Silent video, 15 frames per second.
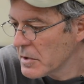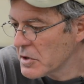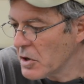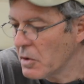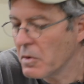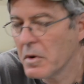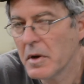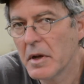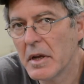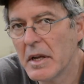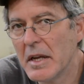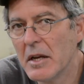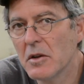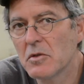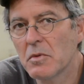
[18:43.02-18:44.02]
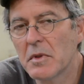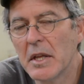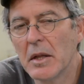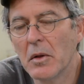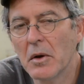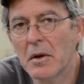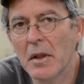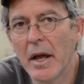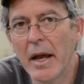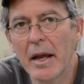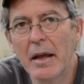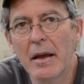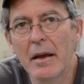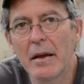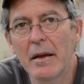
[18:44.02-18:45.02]
So here's what they look
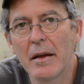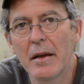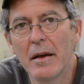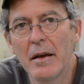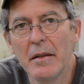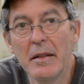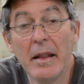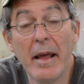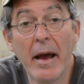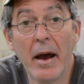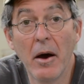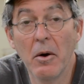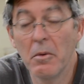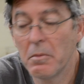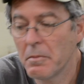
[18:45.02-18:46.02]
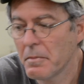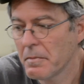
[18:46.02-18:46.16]
like now.